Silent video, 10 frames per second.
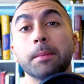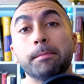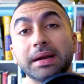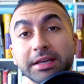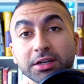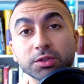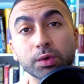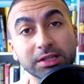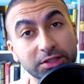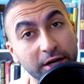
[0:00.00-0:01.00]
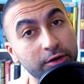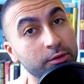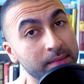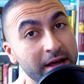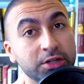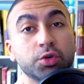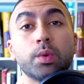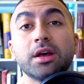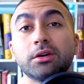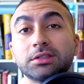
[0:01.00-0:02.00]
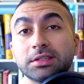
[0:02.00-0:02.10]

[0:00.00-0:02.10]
But here's what the general manager went on